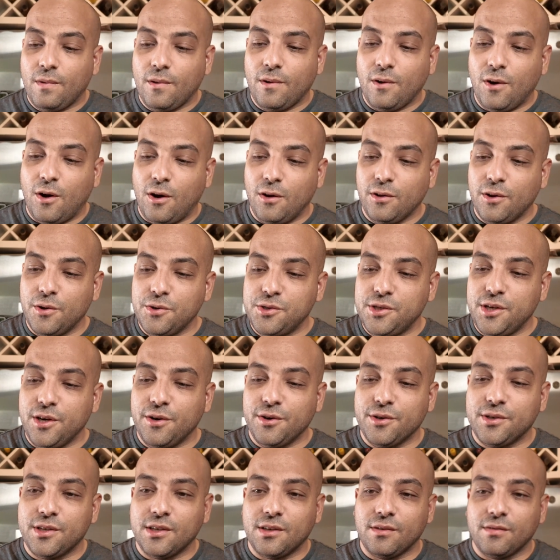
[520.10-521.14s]
All those
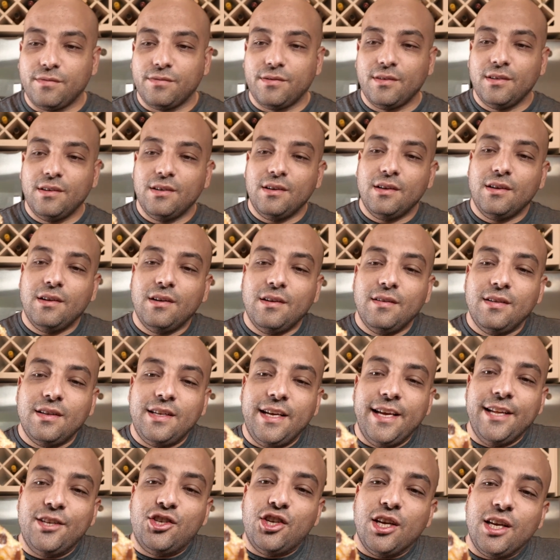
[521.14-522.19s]
years of
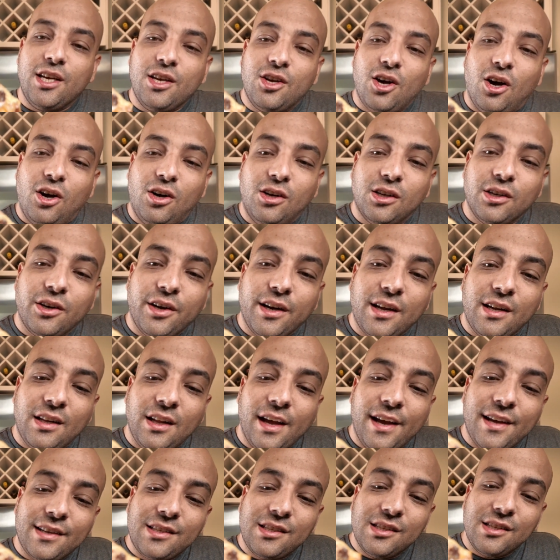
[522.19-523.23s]
teaching culinary
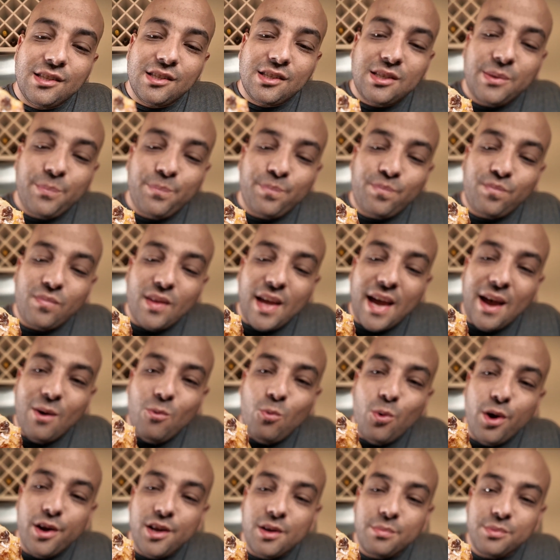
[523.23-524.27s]
classes at
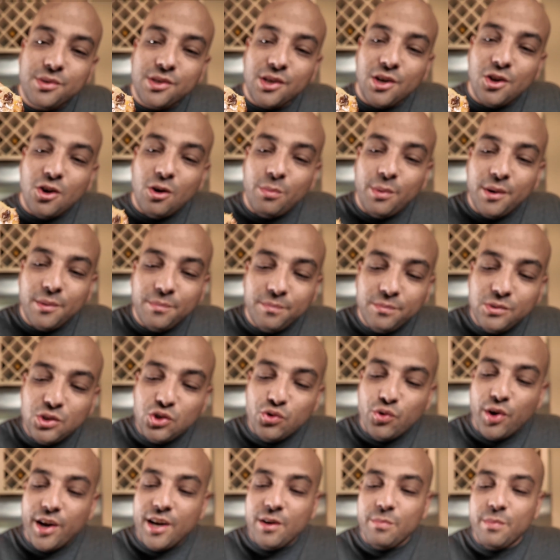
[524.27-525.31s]
Williams-Sonoma
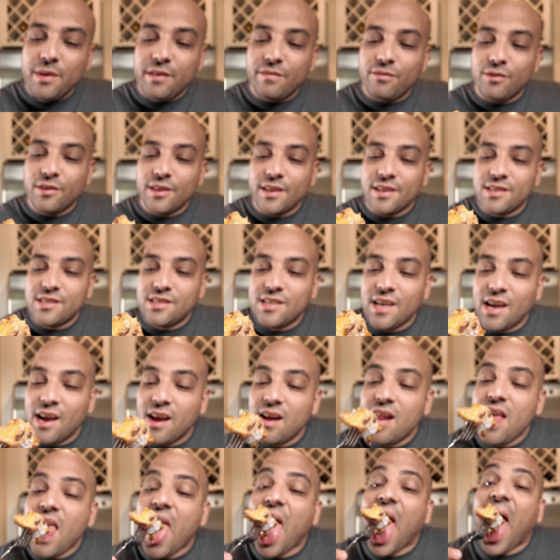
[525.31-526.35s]
trained me for this day.